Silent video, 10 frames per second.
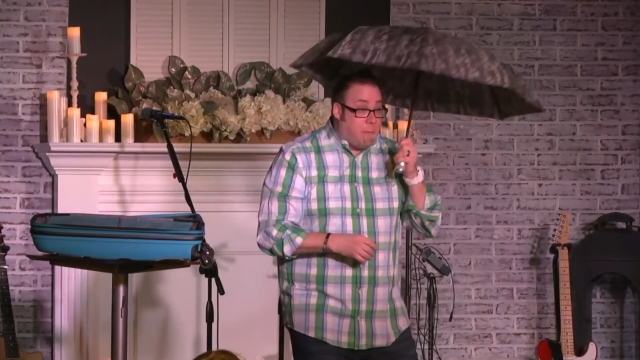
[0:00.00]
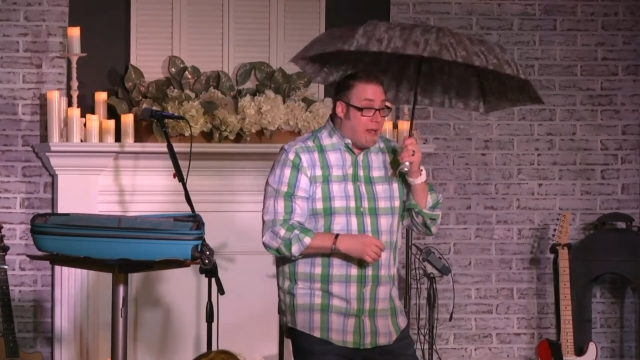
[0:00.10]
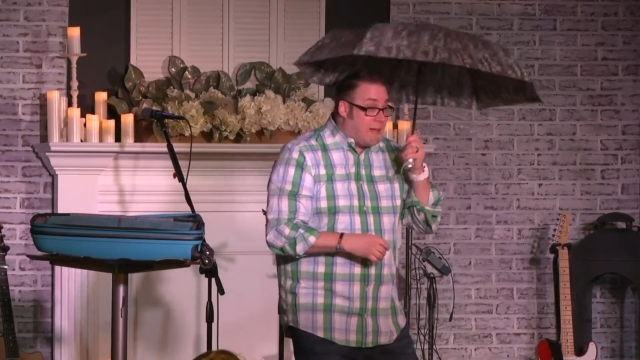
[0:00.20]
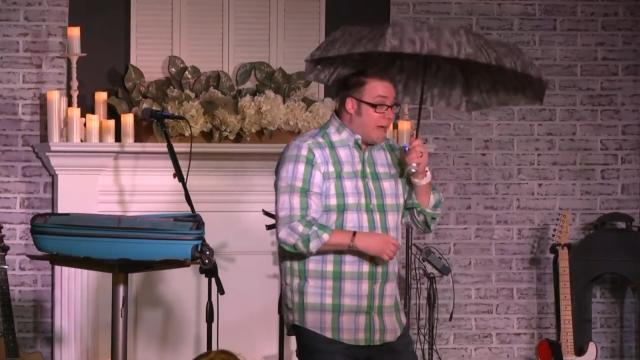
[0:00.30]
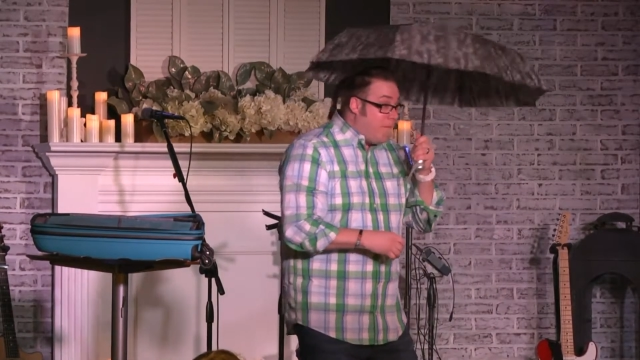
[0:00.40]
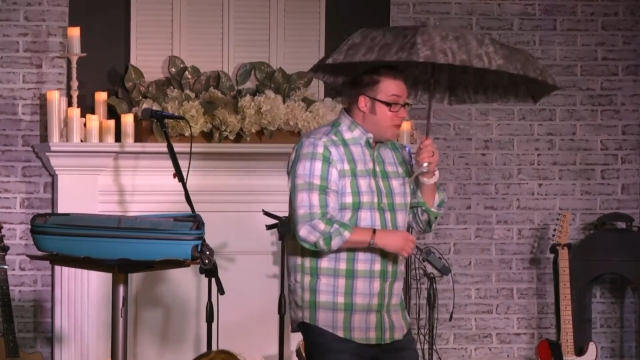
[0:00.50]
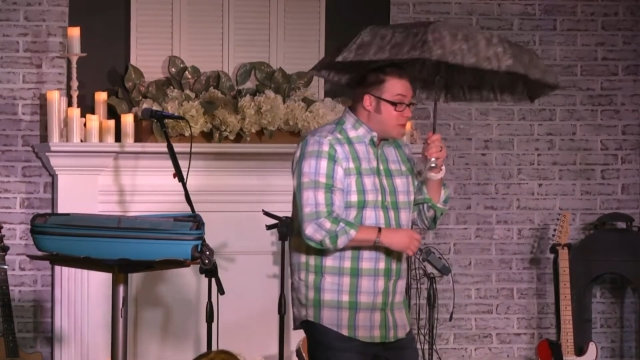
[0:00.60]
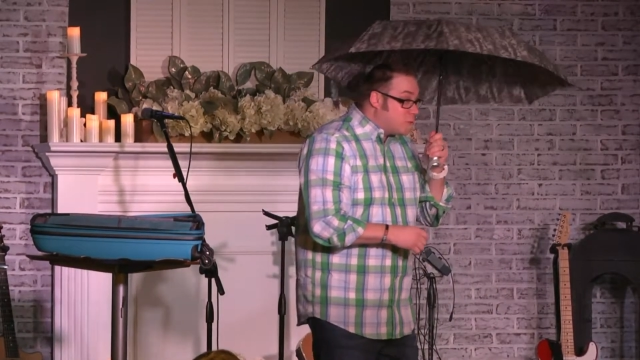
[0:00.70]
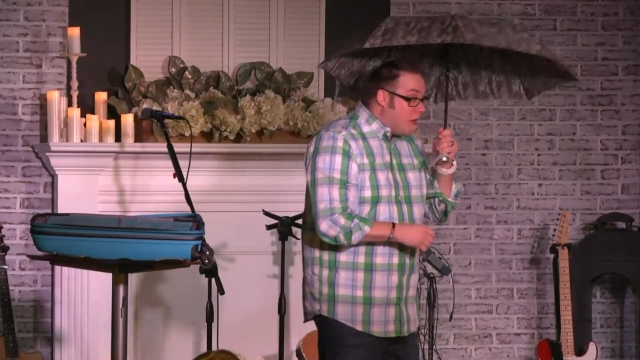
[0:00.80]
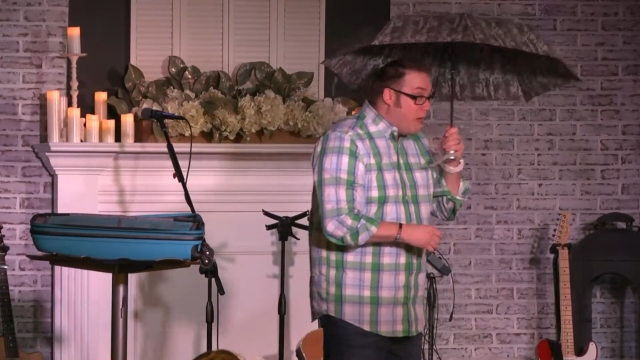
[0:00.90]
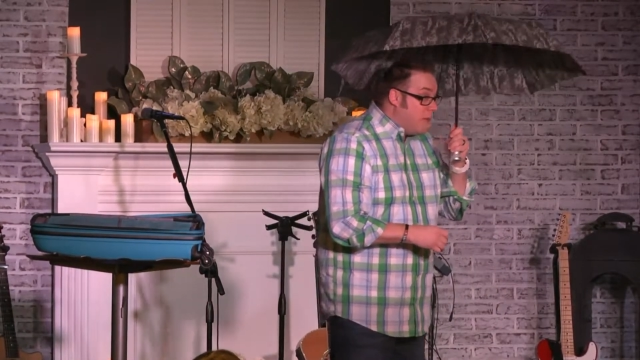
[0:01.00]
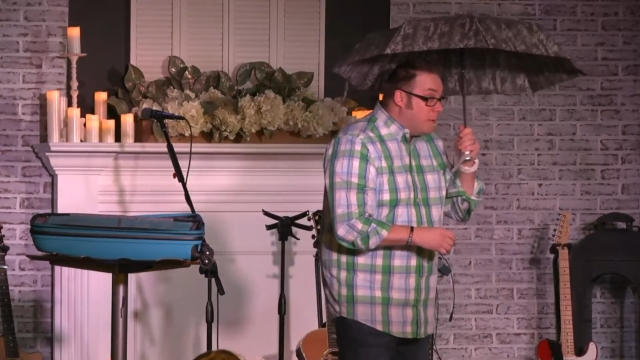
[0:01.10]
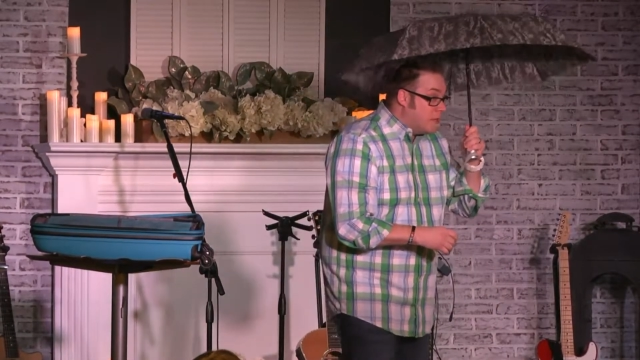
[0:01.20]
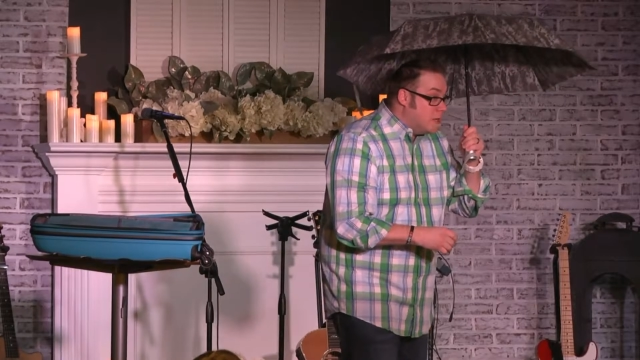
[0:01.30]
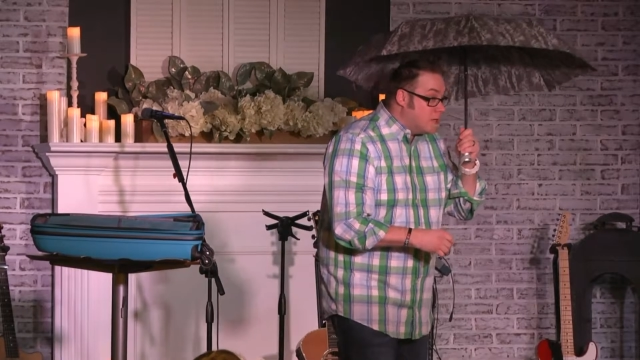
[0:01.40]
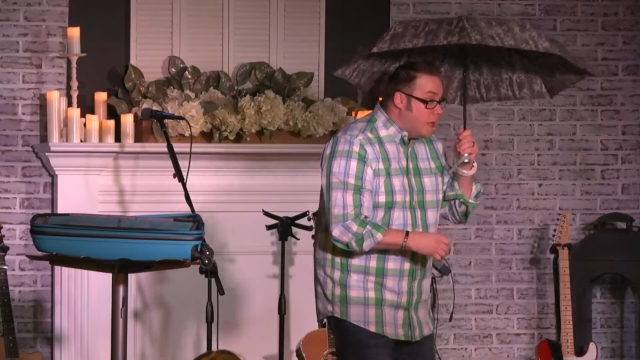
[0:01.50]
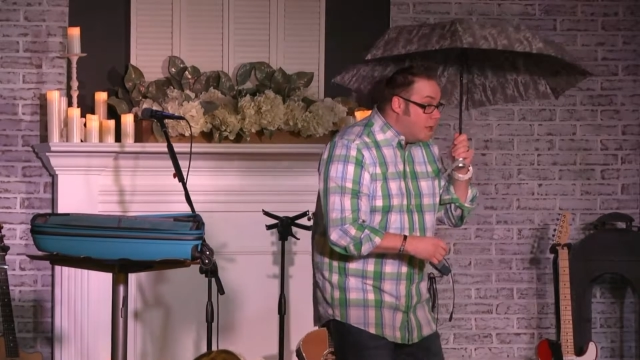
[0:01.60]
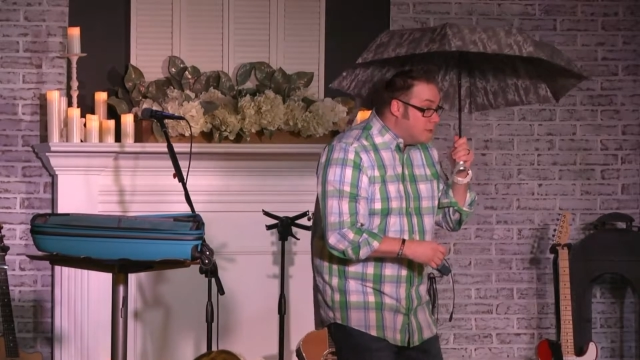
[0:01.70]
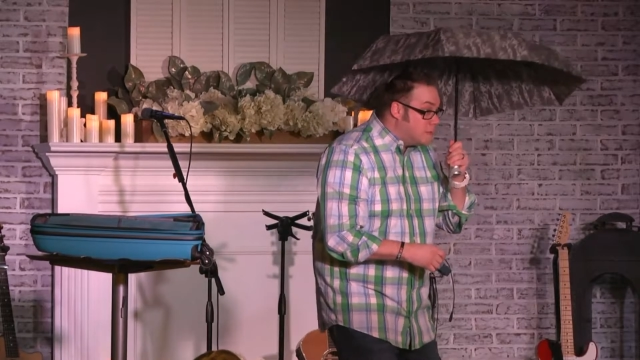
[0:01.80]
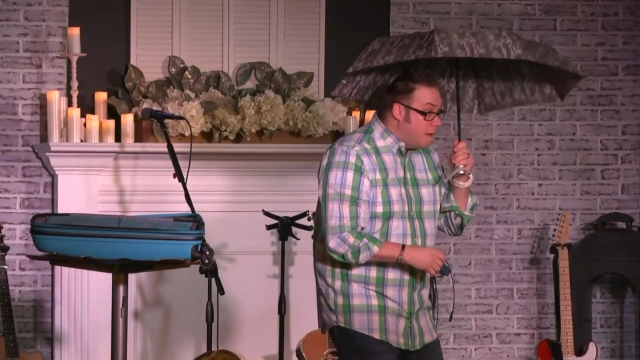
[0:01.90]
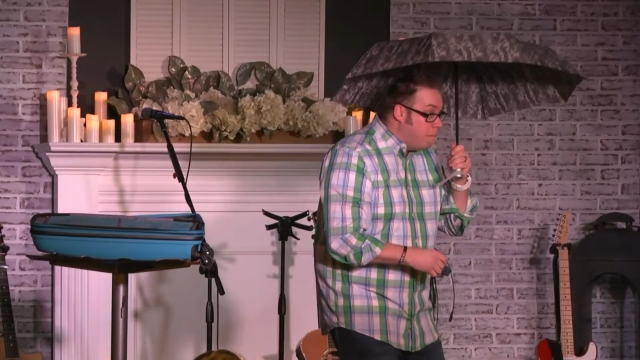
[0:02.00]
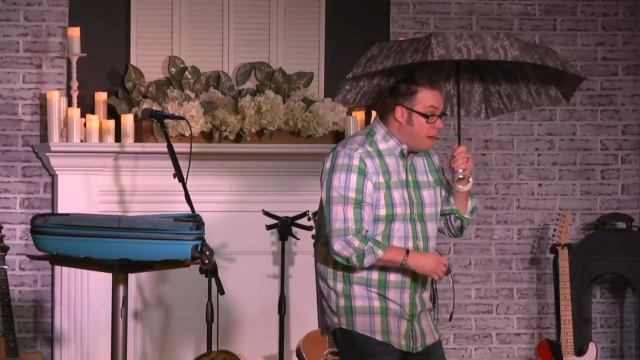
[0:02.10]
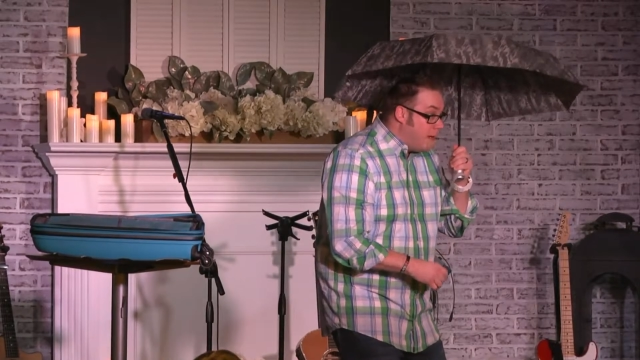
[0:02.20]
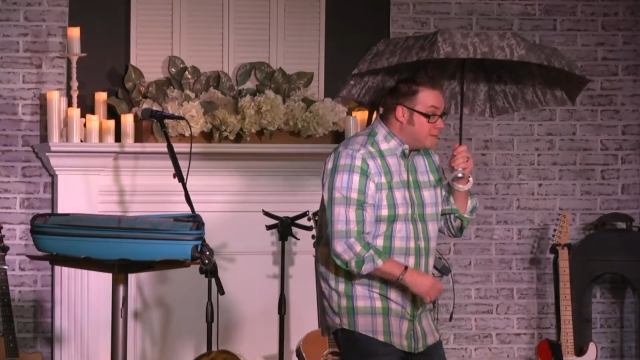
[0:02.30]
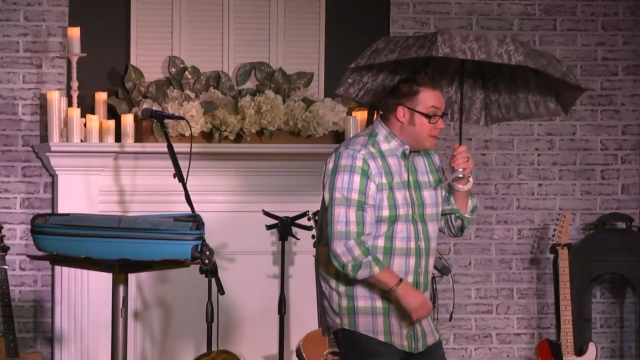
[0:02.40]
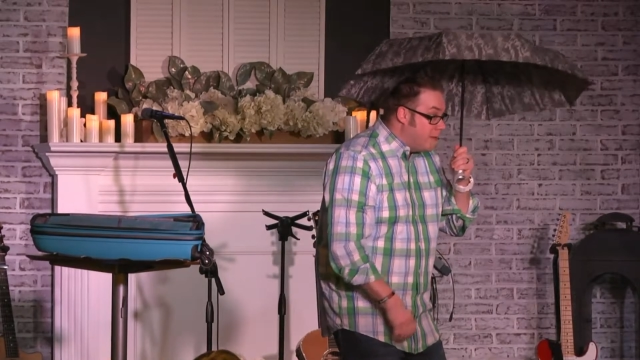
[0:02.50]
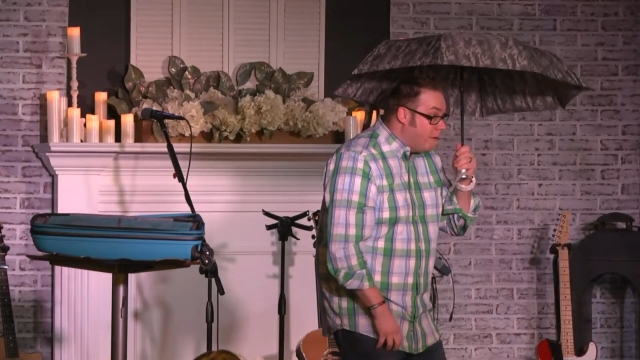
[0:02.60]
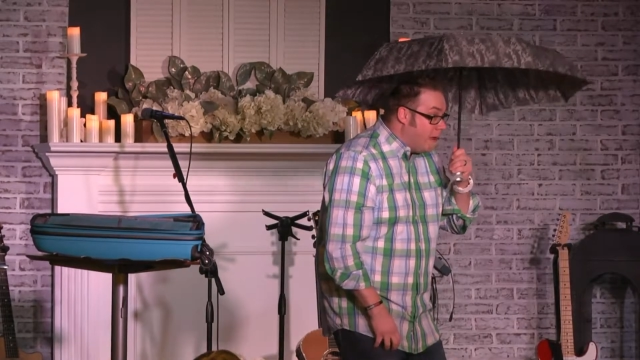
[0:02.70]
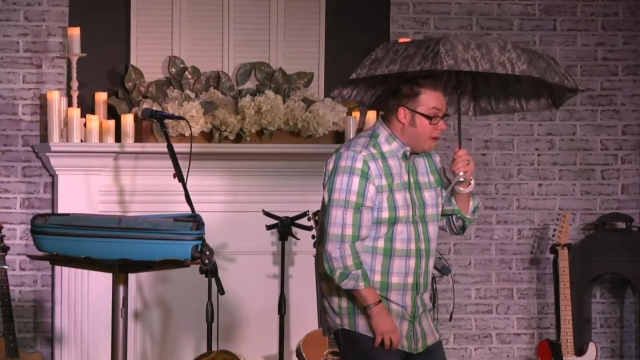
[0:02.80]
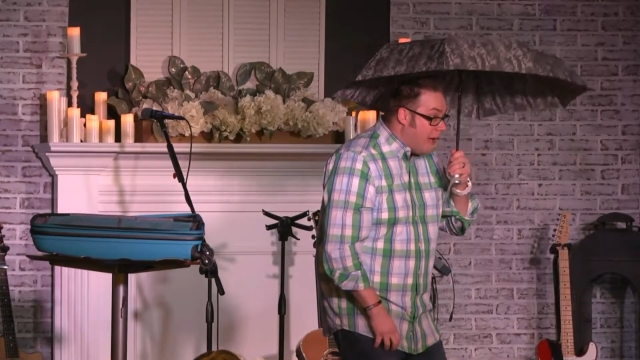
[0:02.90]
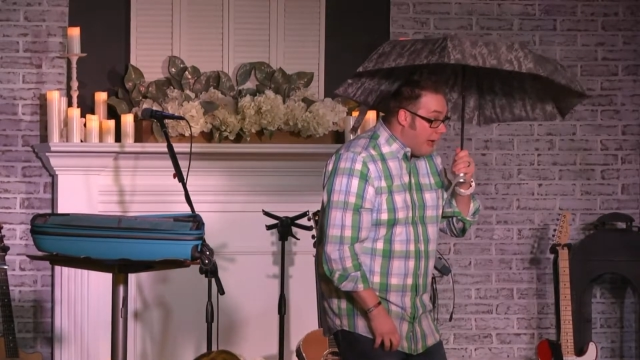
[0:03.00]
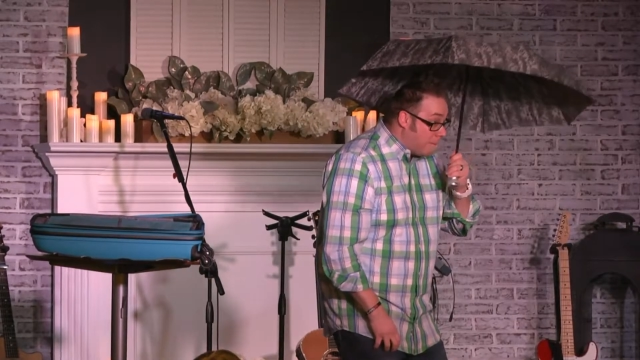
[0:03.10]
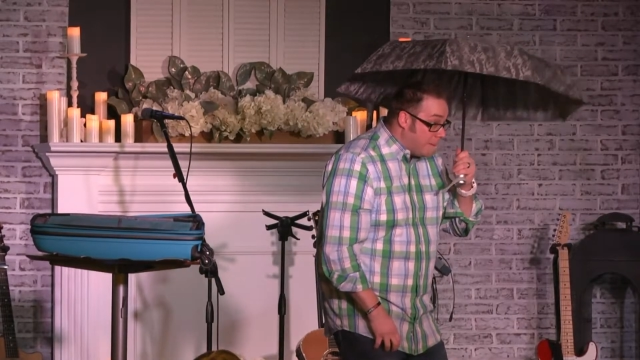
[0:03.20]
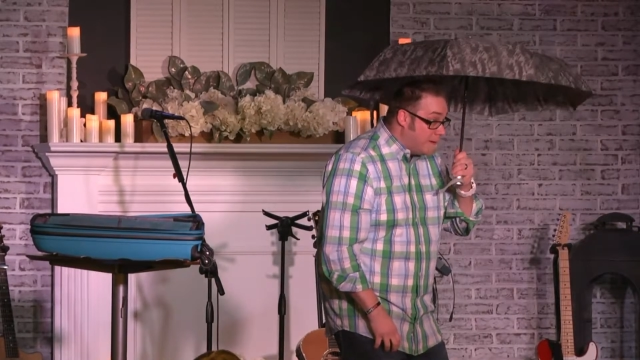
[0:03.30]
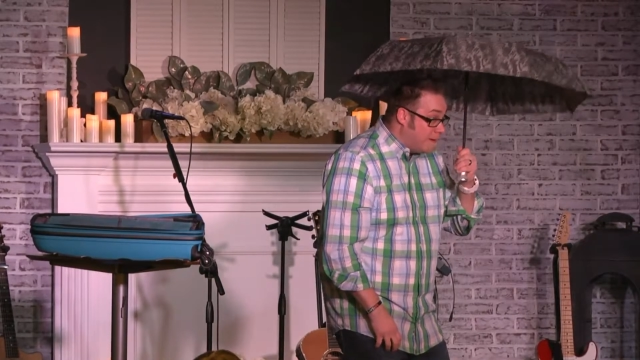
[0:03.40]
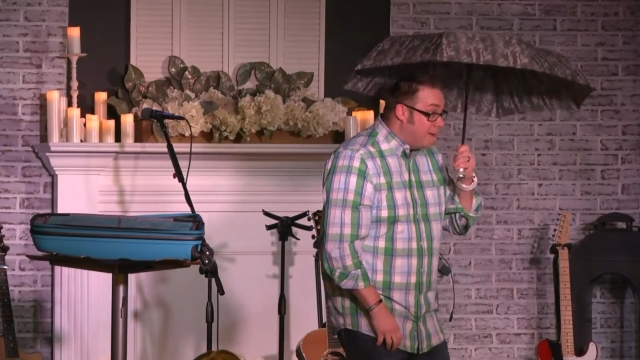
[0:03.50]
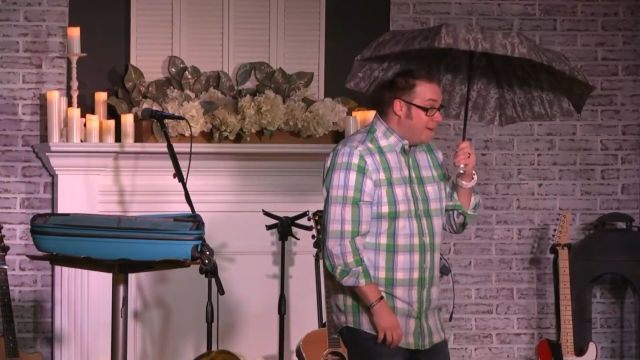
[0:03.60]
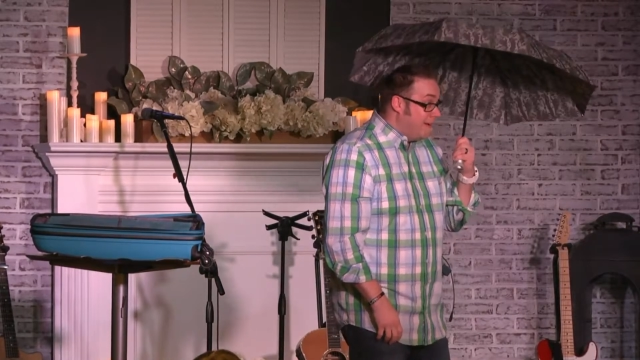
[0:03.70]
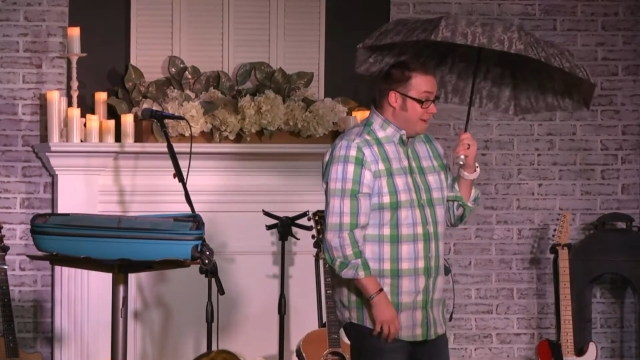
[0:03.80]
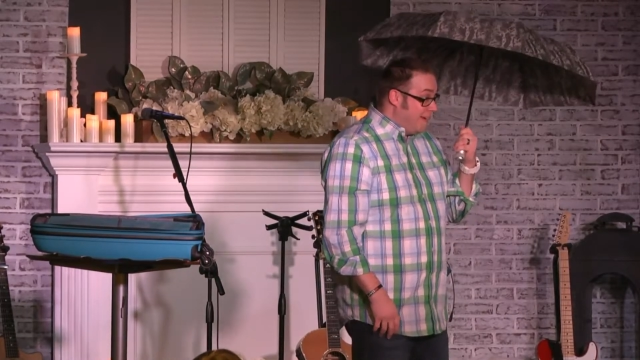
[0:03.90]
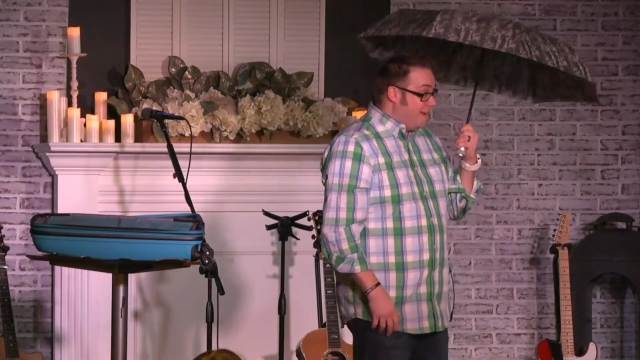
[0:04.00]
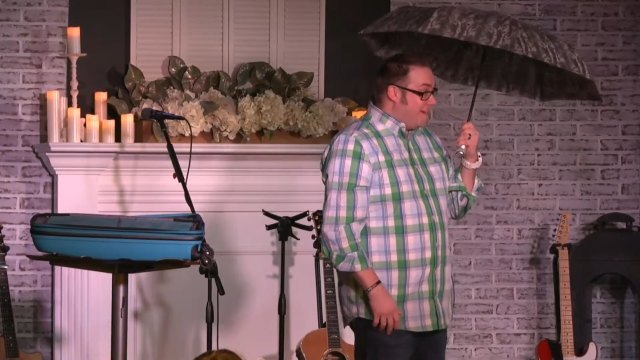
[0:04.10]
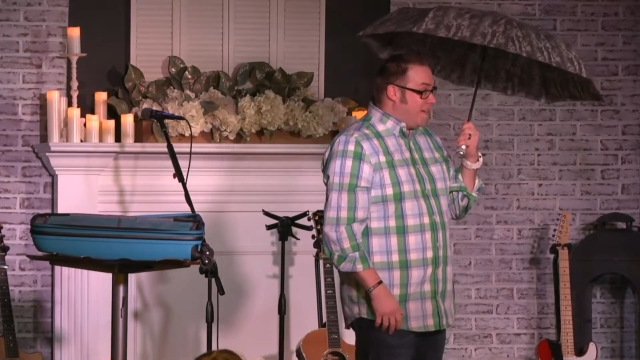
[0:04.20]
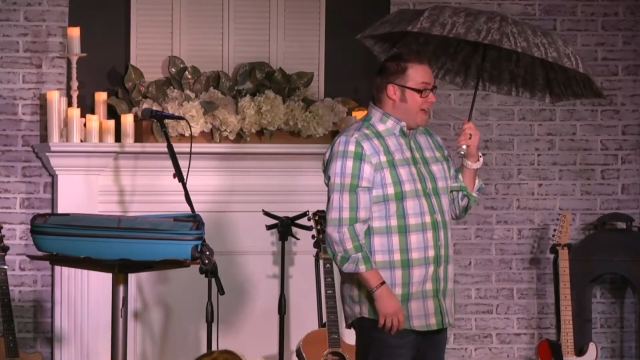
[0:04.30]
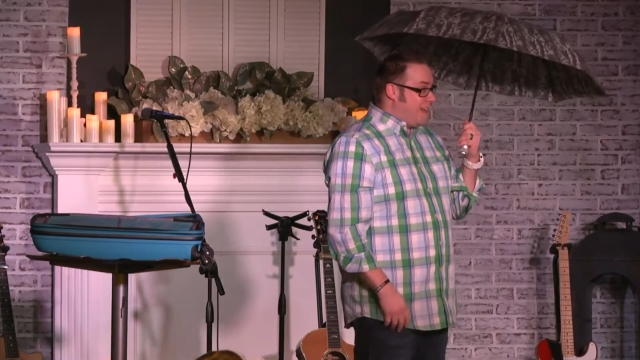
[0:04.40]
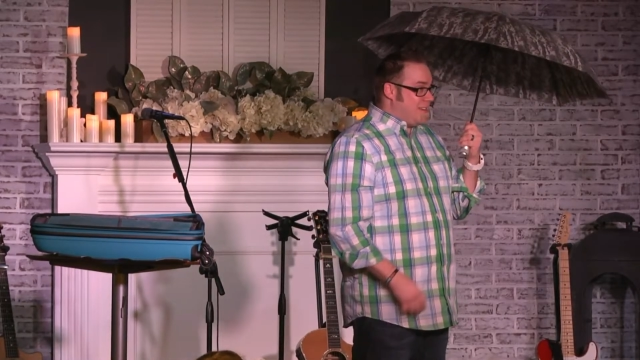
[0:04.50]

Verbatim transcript: but I got this ready because I know something bad's getting ready to happen right?